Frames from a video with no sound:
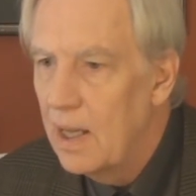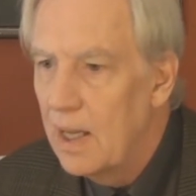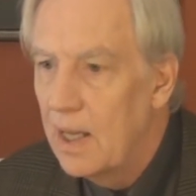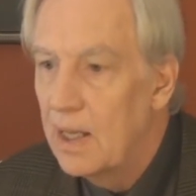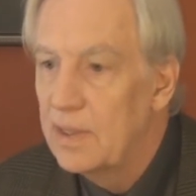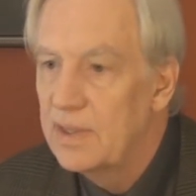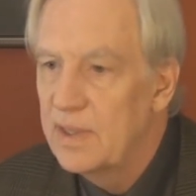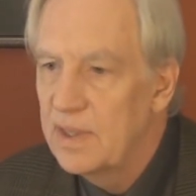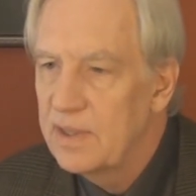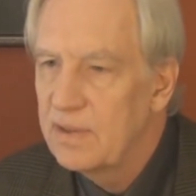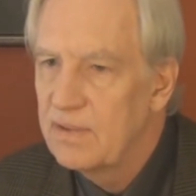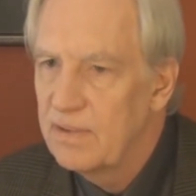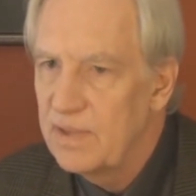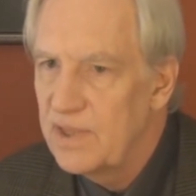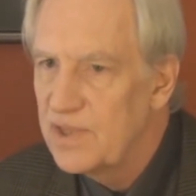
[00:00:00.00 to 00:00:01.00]
and
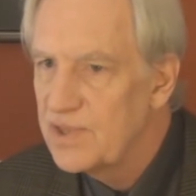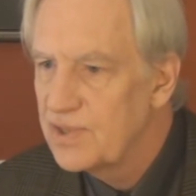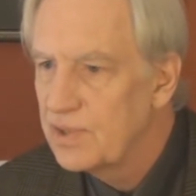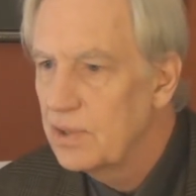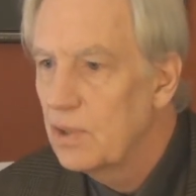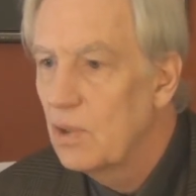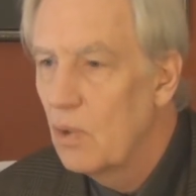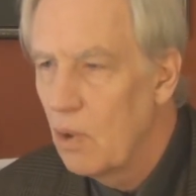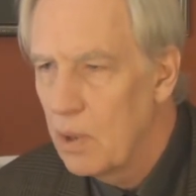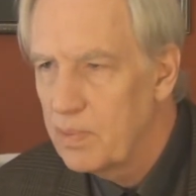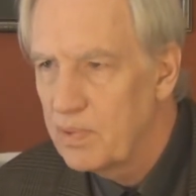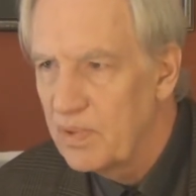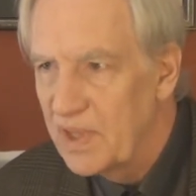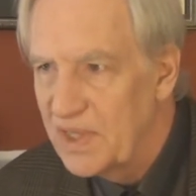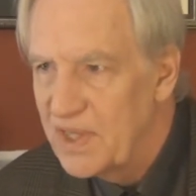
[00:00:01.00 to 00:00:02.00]
increased
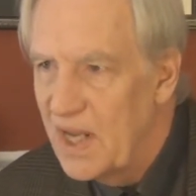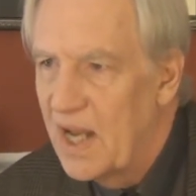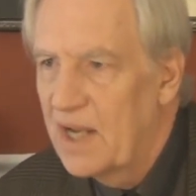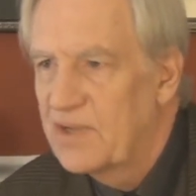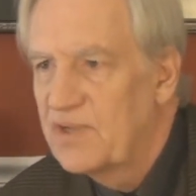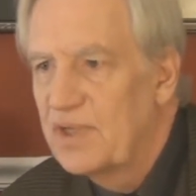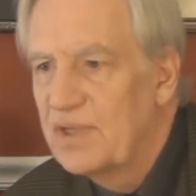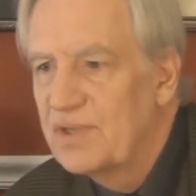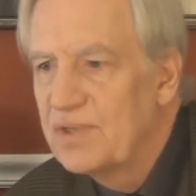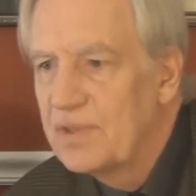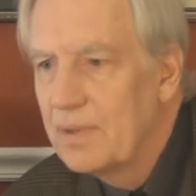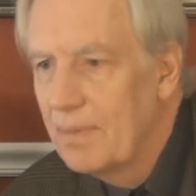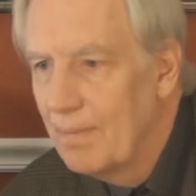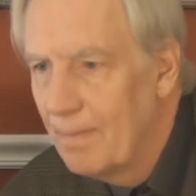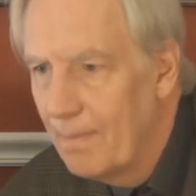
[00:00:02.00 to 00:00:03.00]
corporate taxes.